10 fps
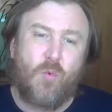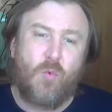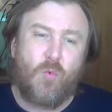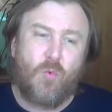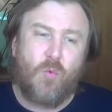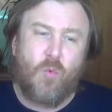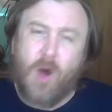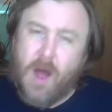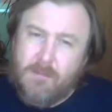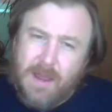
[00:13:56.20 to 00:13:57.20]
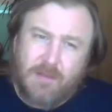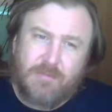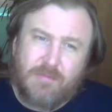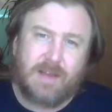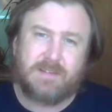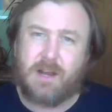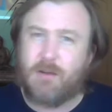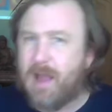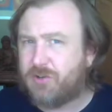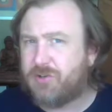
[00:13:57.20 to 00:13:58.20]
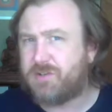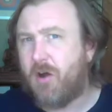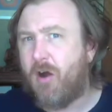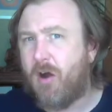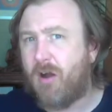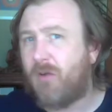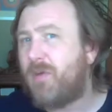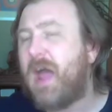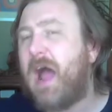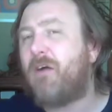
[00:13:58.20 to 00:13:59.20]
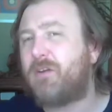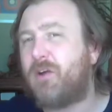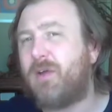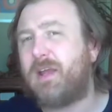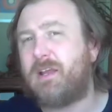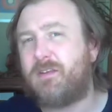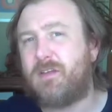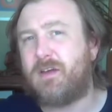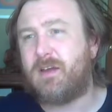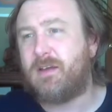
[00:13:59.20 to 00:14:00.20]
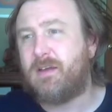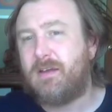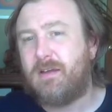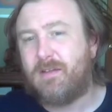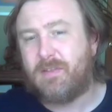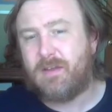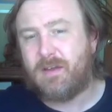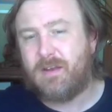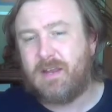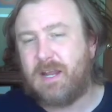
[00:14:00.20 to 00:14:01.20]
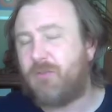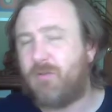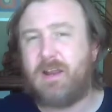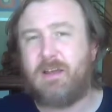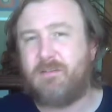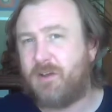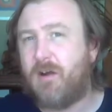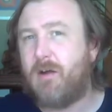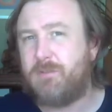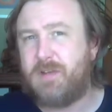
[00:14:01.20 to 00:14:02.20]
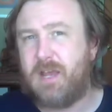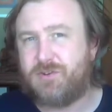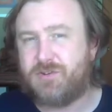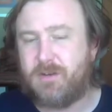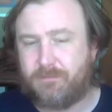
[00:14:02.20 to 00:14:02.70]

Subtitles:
what main effects interactions are without going into the nitty-gritty of the computation.